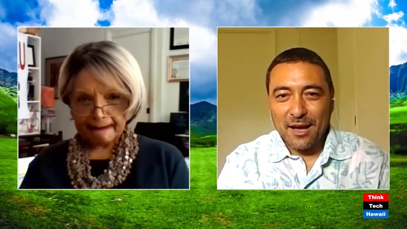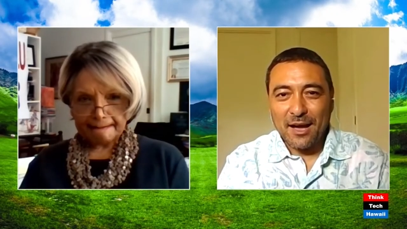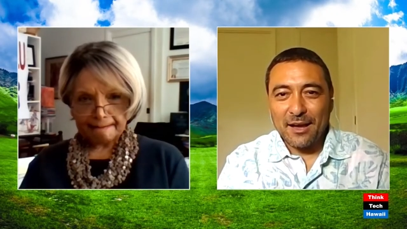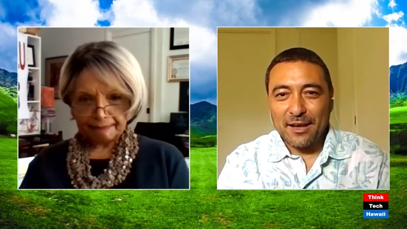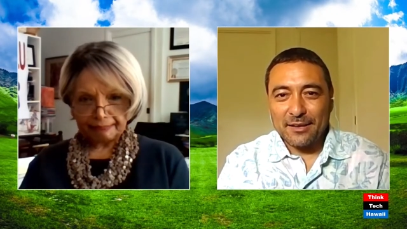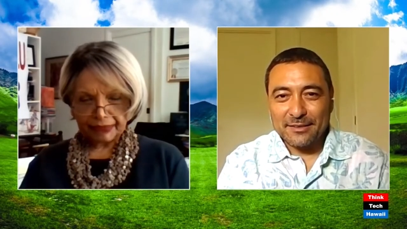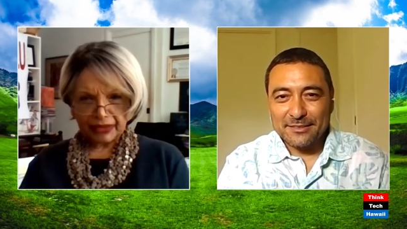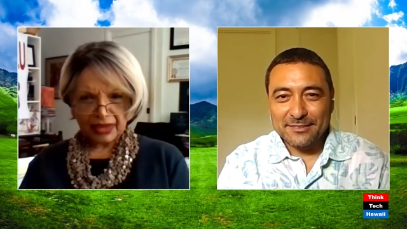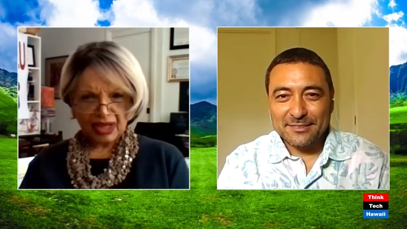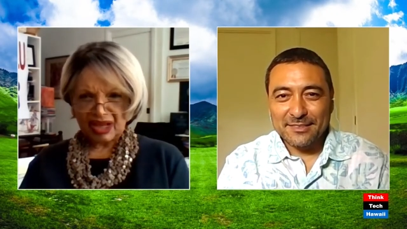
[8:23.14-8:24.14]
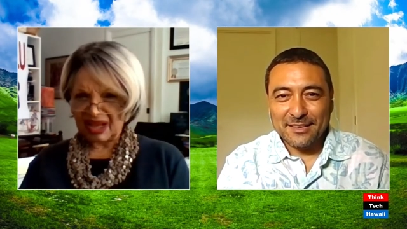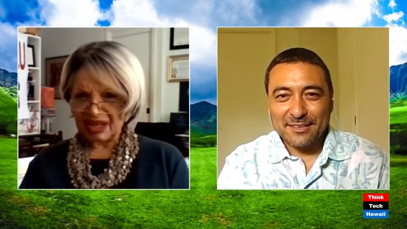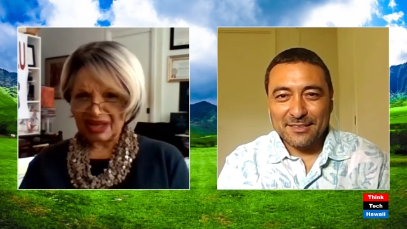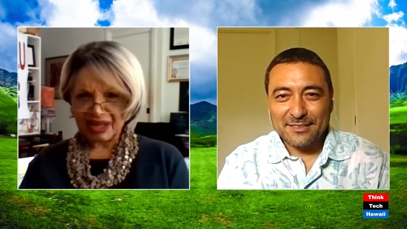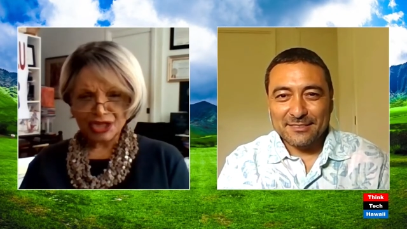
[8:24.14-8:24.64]
Speaker 1: high.
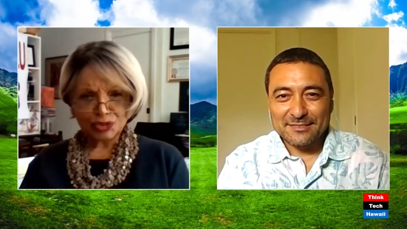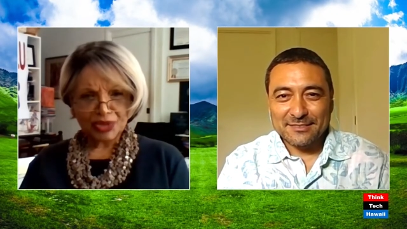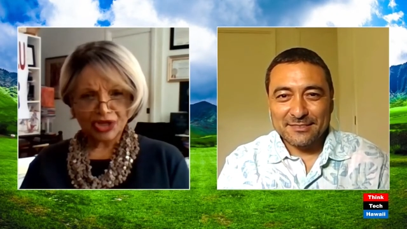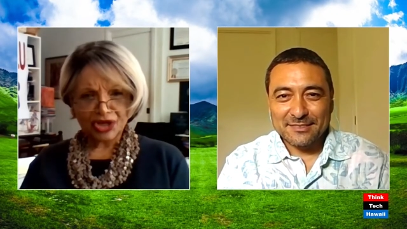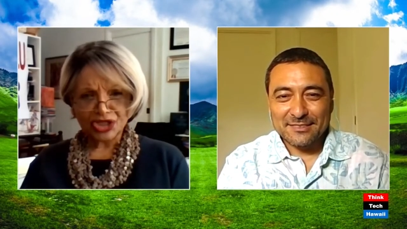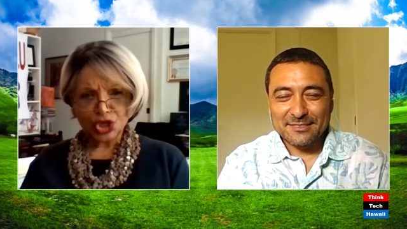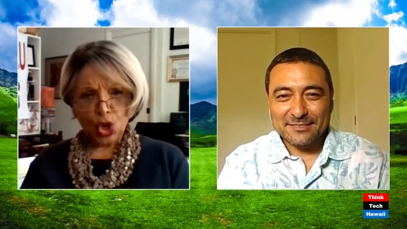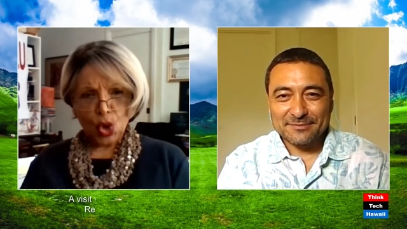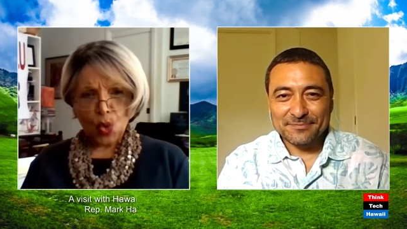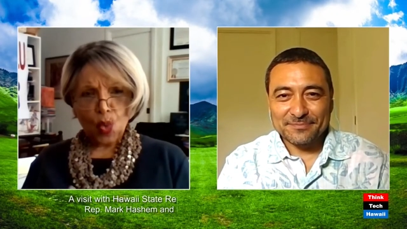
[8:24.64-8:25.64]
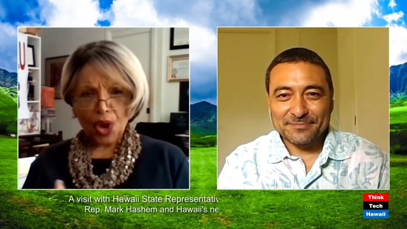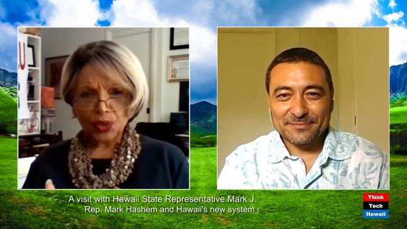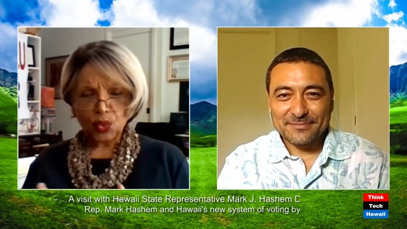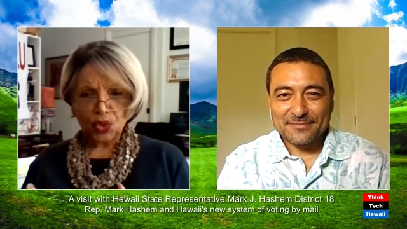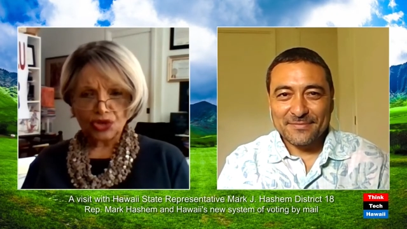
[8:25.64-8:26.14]
It is, because
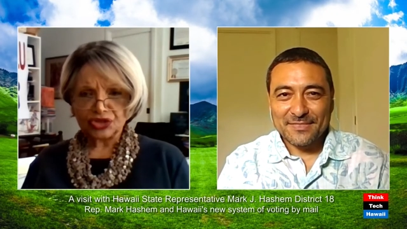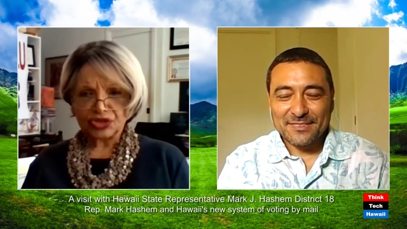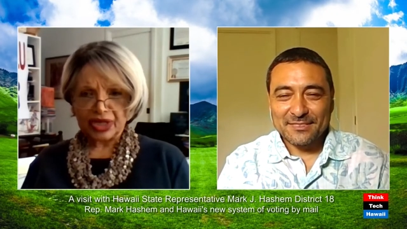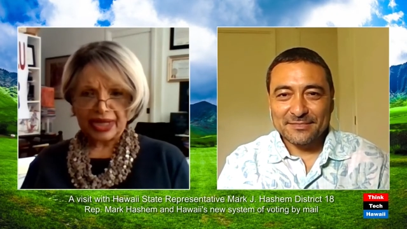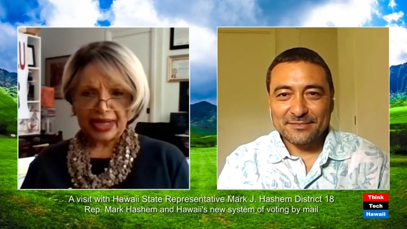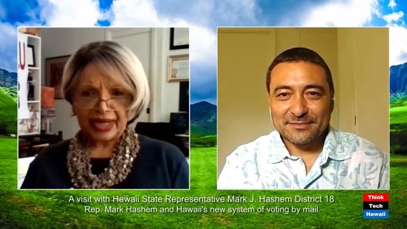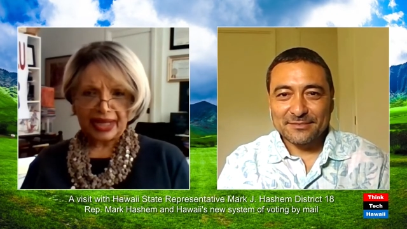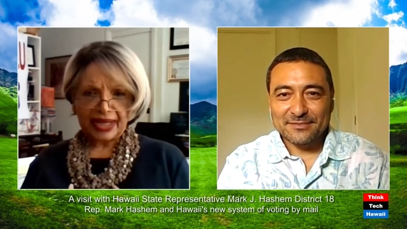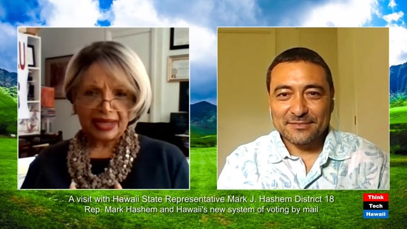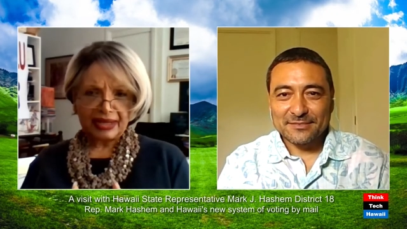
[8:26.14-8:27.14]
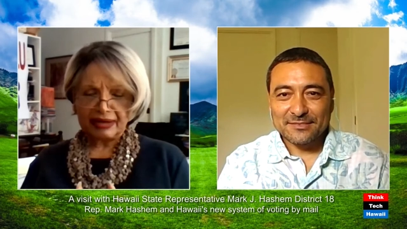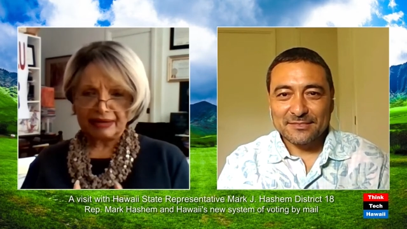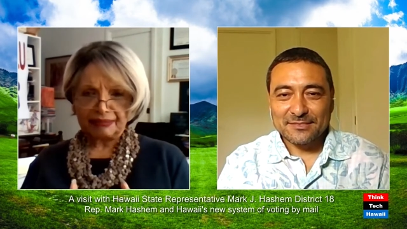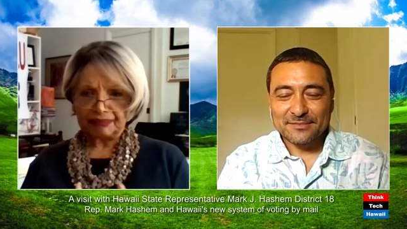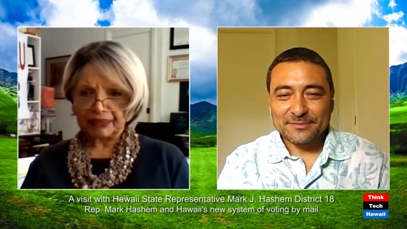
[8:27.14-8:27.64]
what works
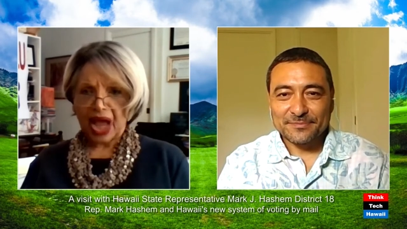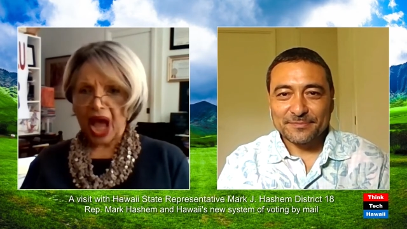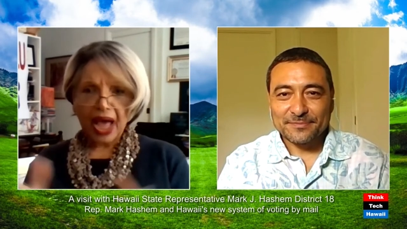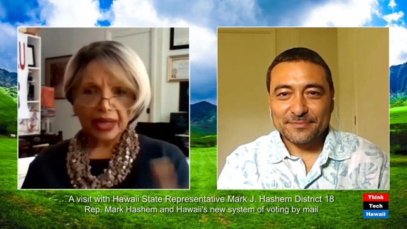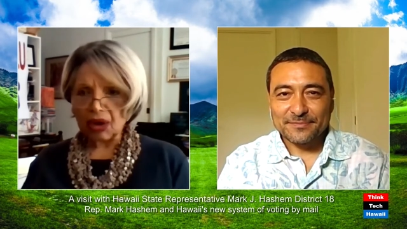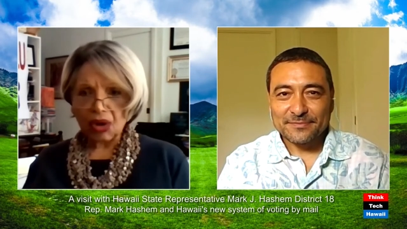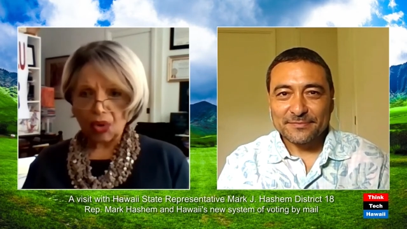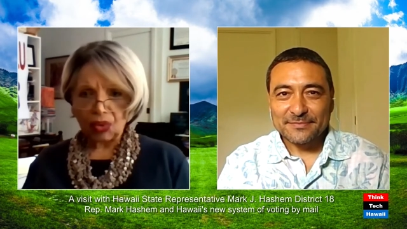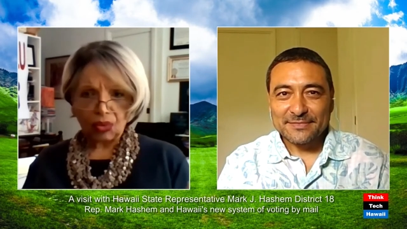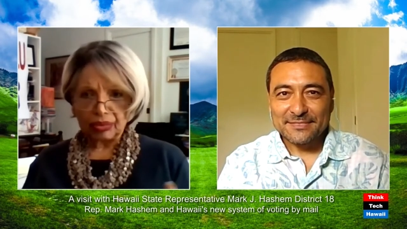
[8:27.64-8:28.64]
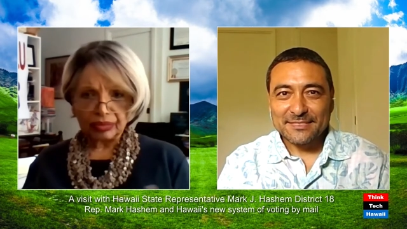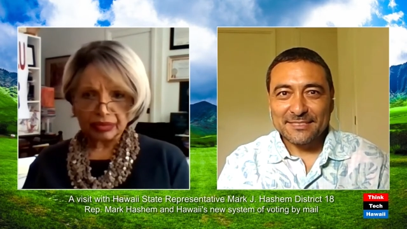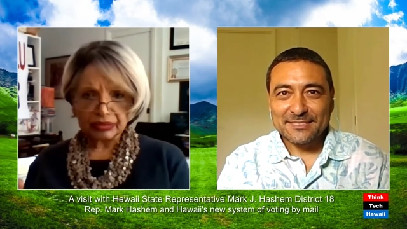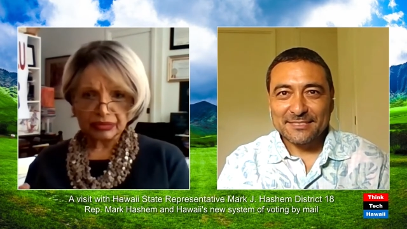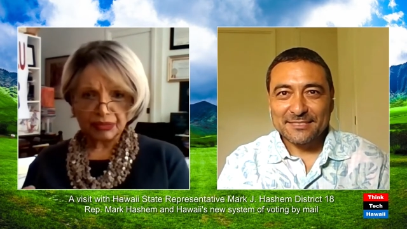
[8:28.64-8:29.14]
in Idaho,
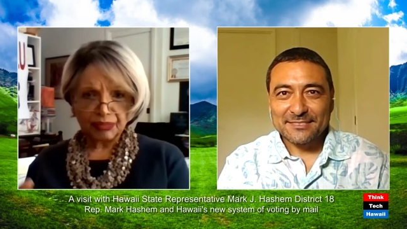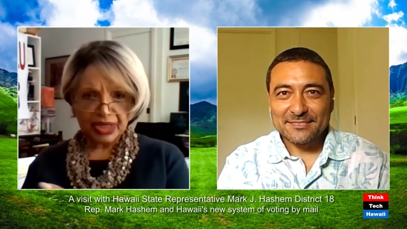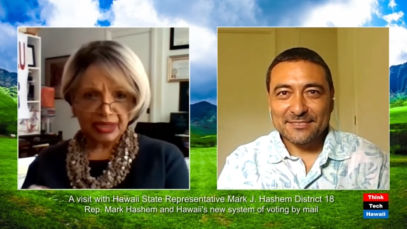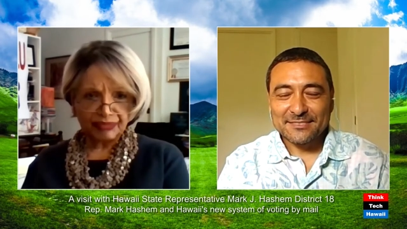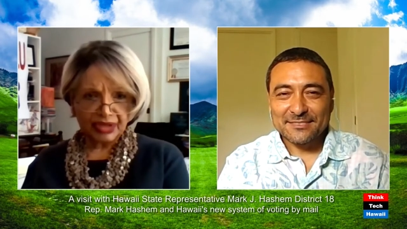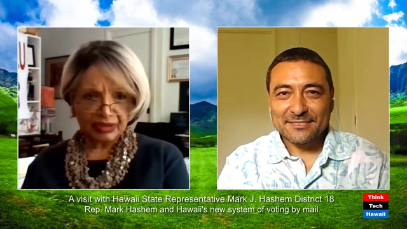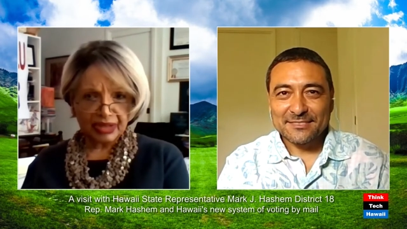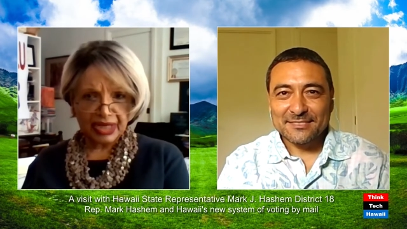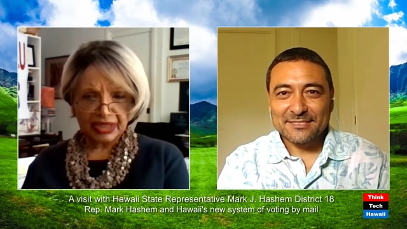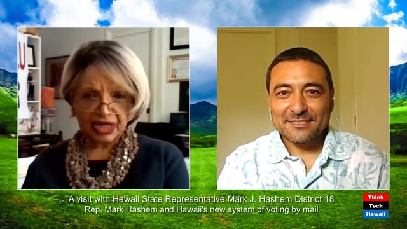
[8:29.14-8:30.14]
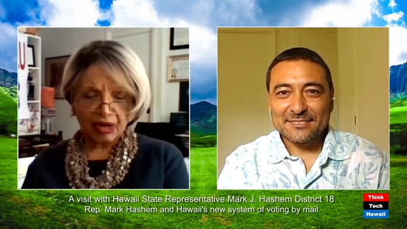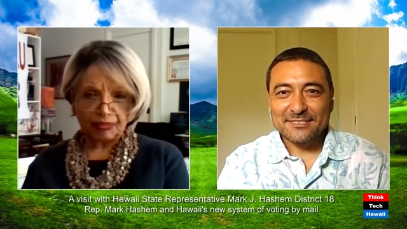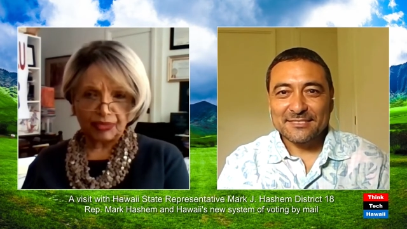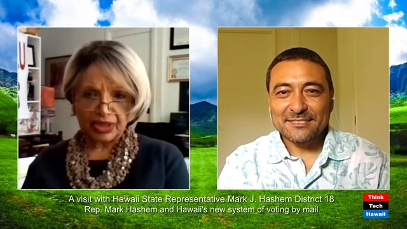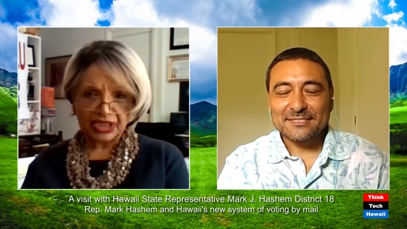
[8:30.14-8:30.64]
the
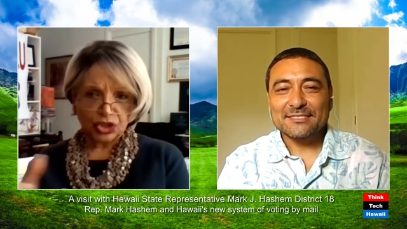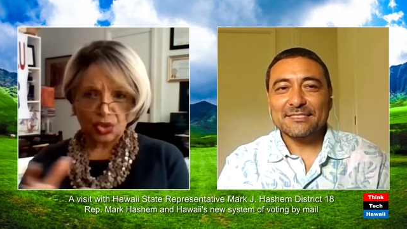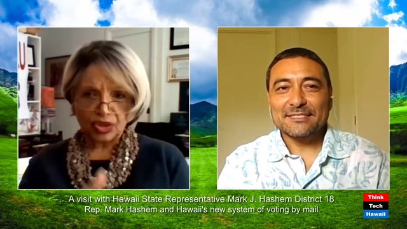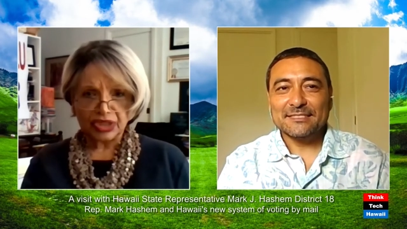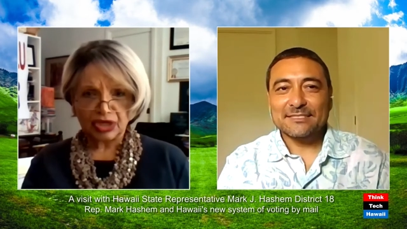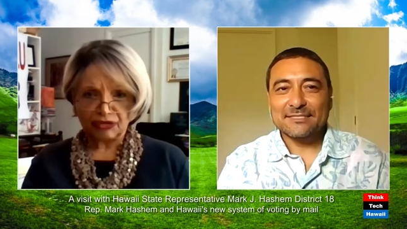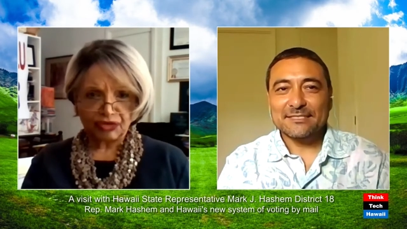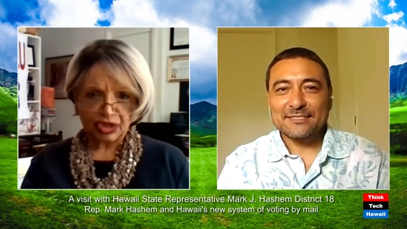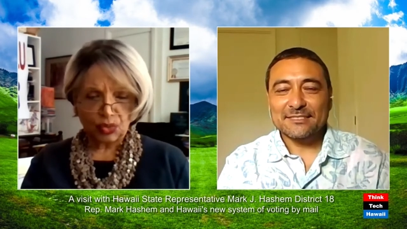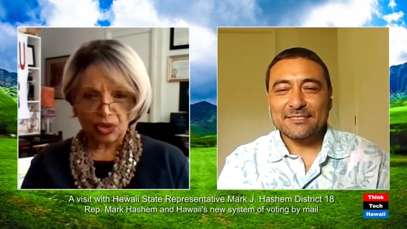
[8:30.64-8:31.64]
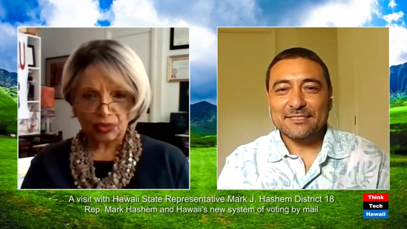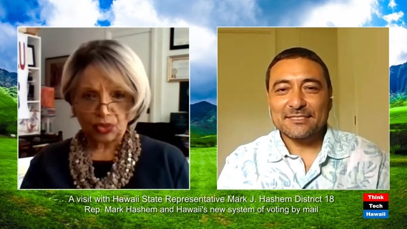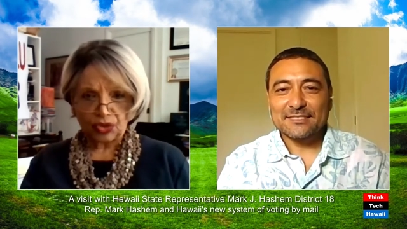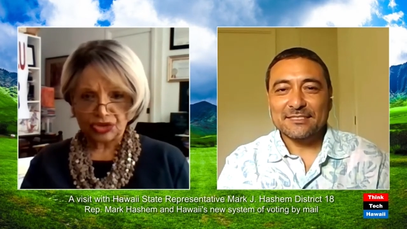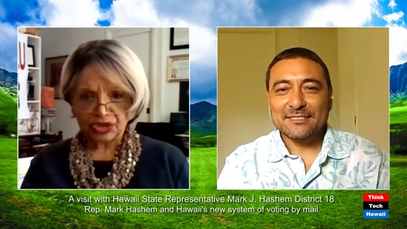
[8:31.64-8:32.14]
income is totally different than what
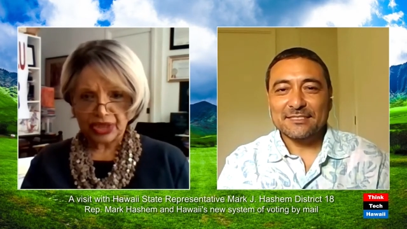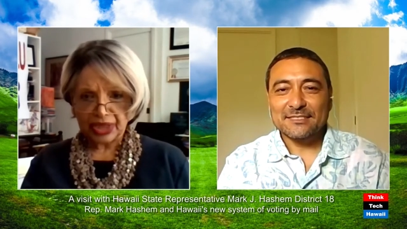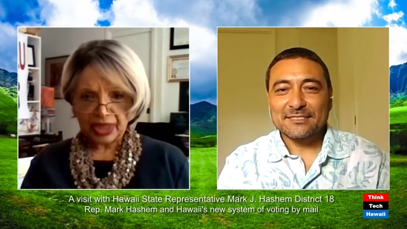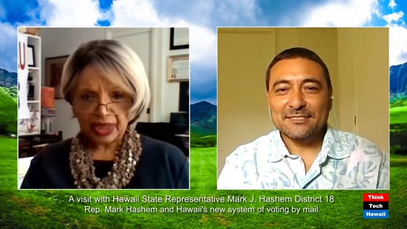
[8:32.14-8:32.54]
works